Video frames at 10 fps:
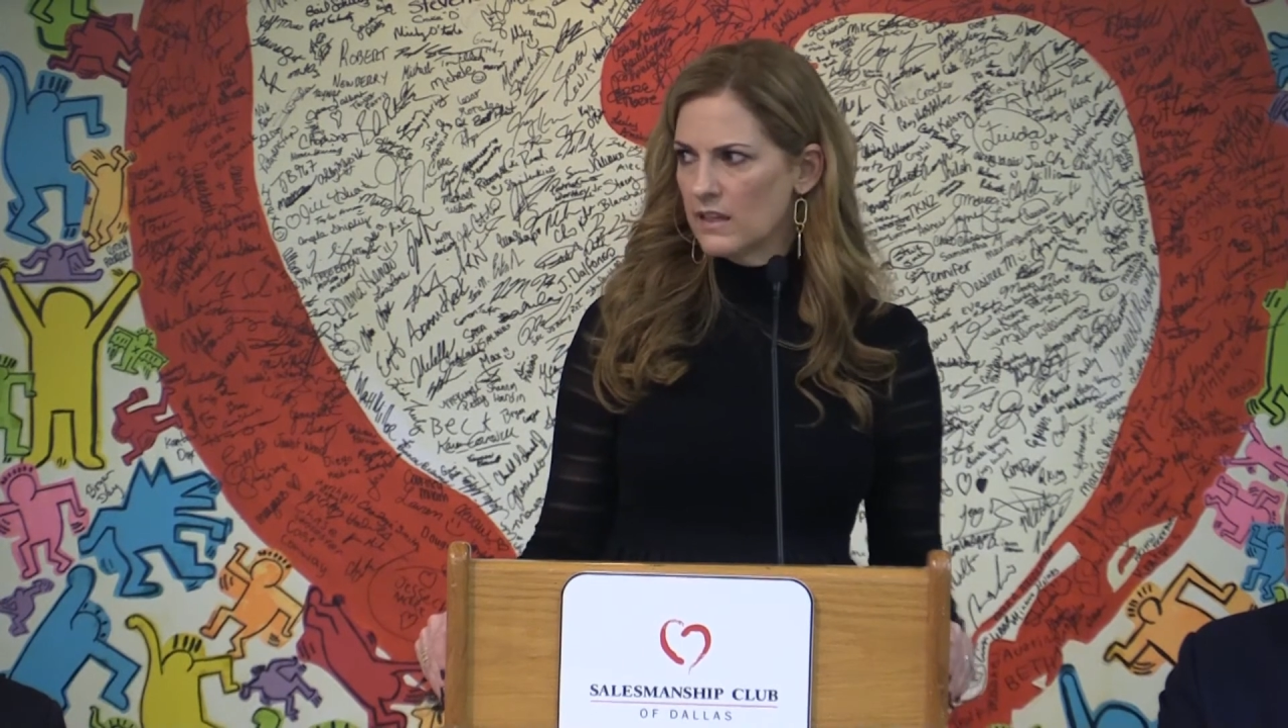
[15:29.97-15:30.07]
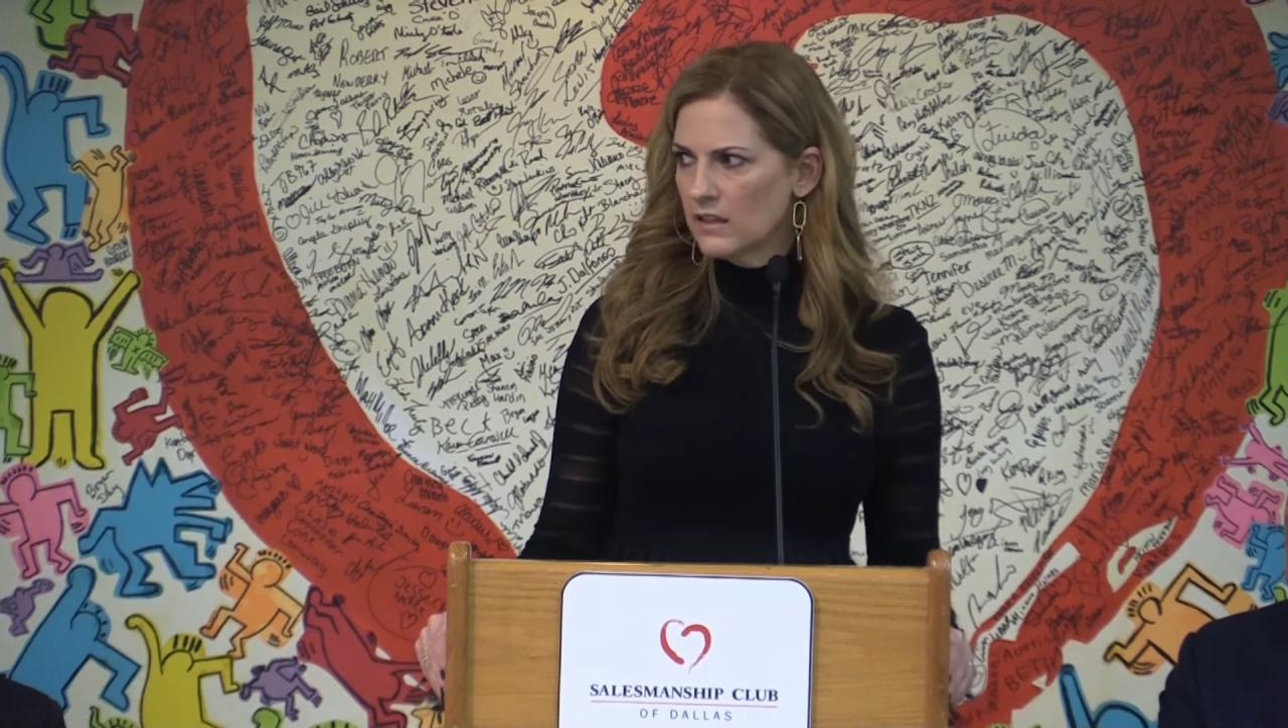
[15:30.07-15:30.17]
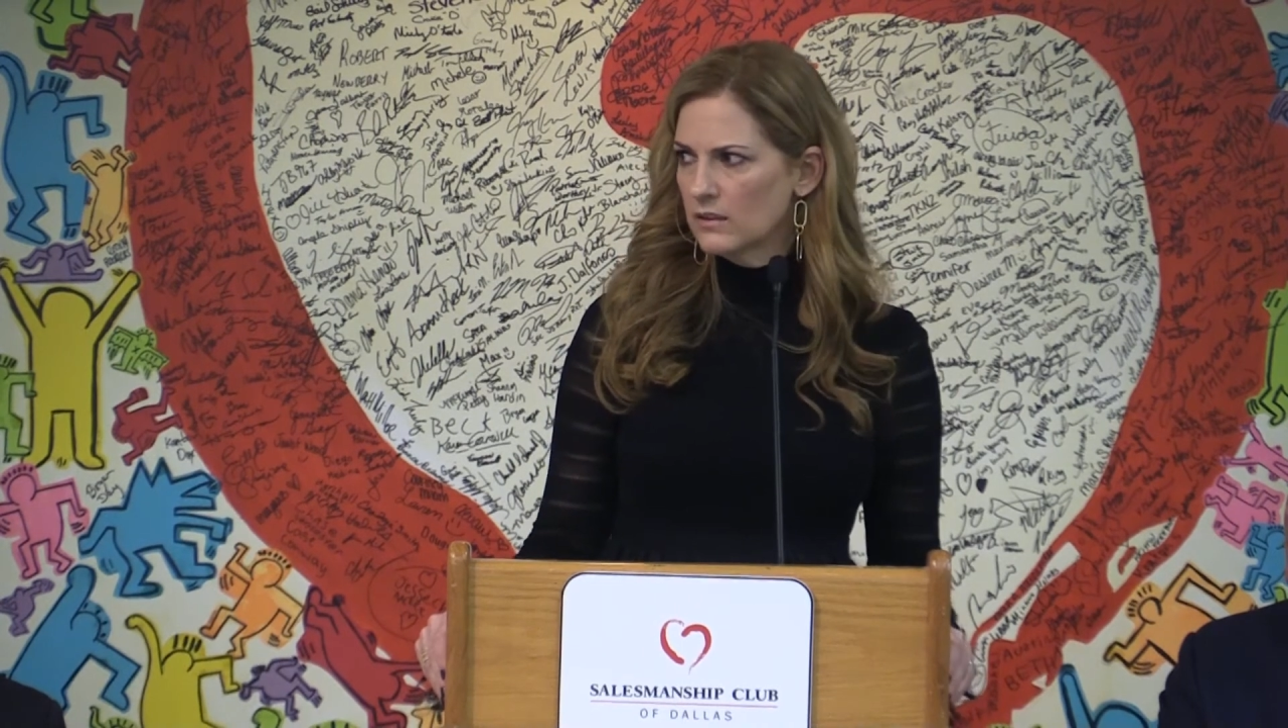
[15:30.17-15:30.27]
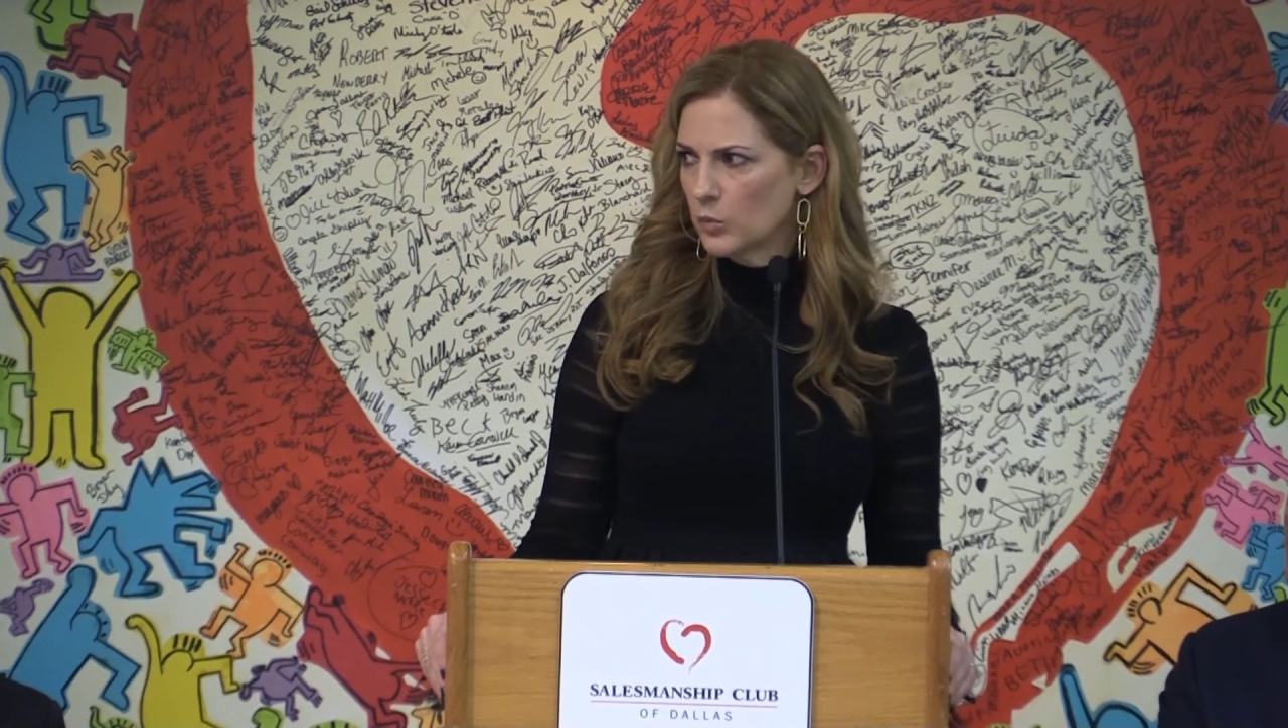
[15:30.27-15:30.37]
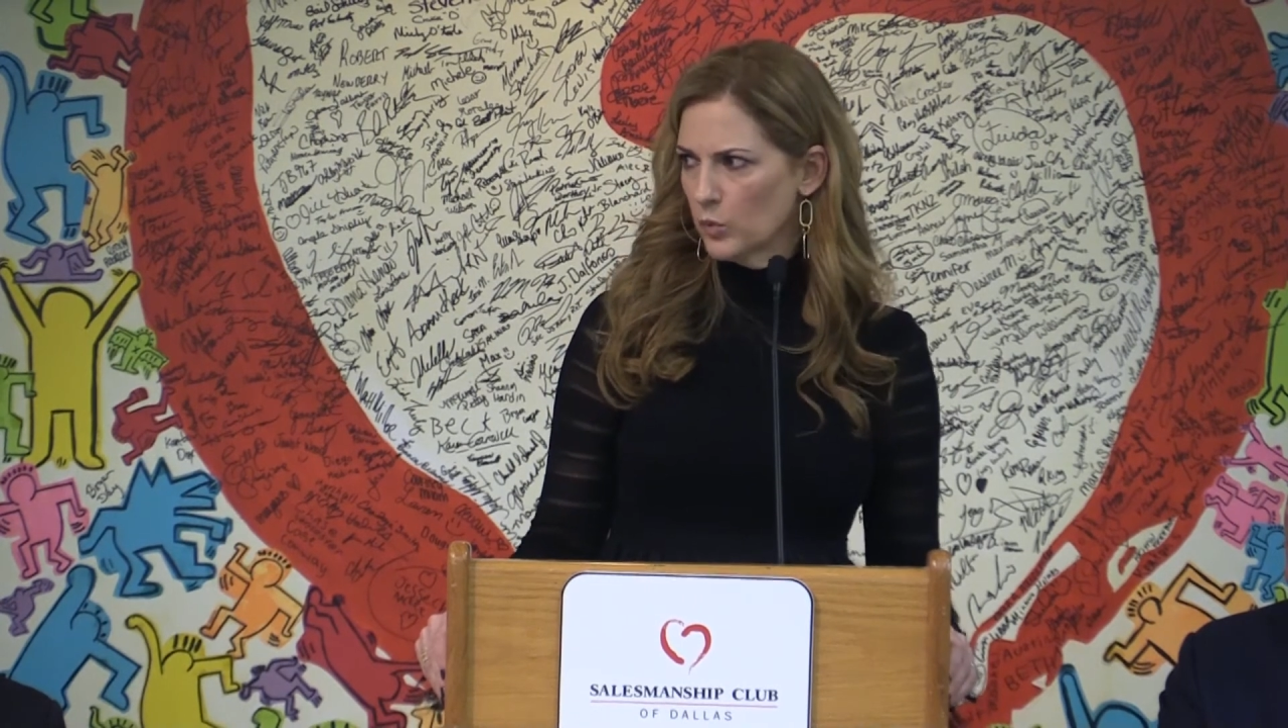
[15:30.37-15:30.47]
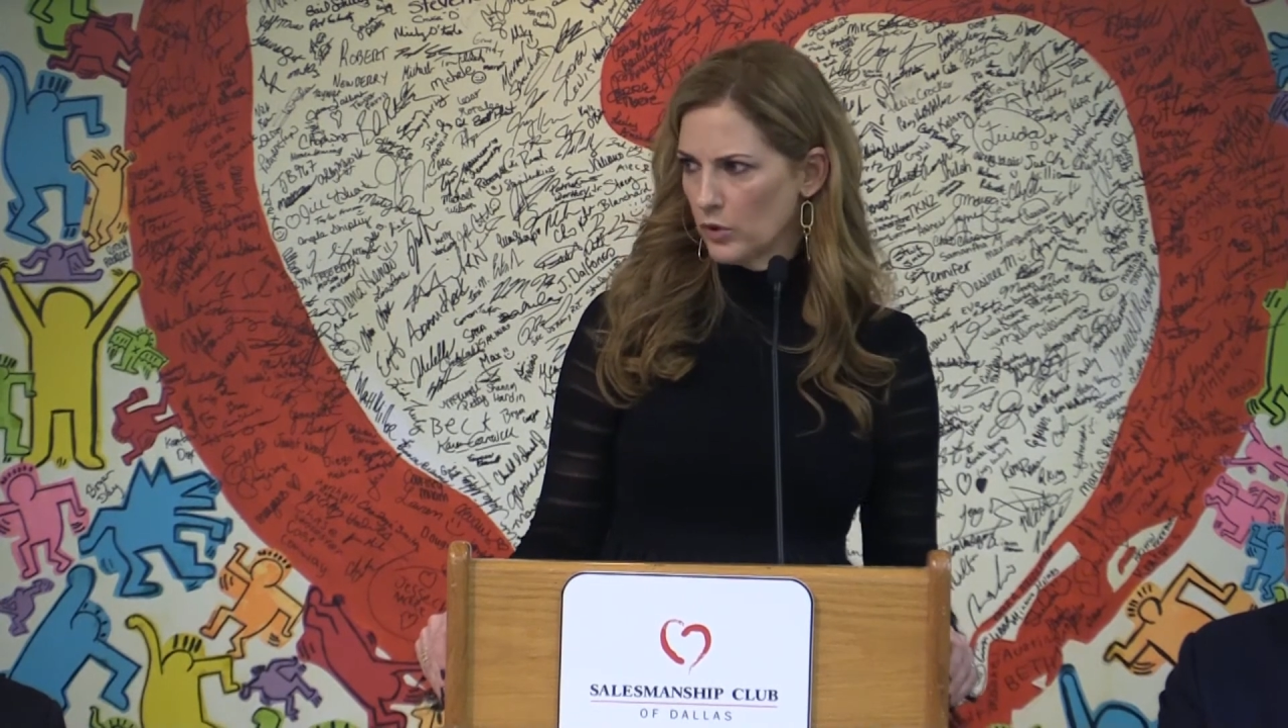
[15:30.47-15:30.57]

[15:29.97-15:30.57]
this